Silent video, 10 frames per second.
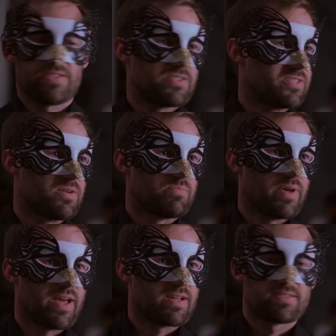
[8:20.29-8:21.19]
see
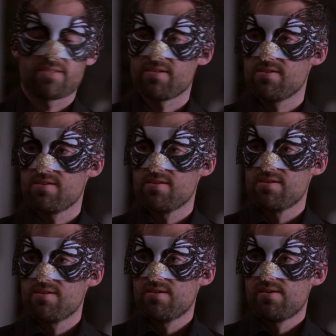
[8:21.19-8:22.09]
that it is filled
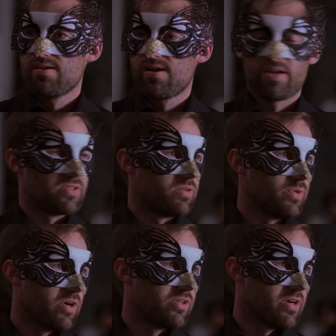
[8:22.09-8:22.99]
with people.
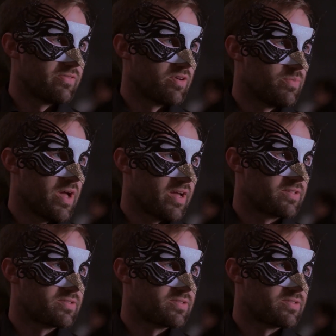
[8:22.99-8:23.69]
Why am I doing that?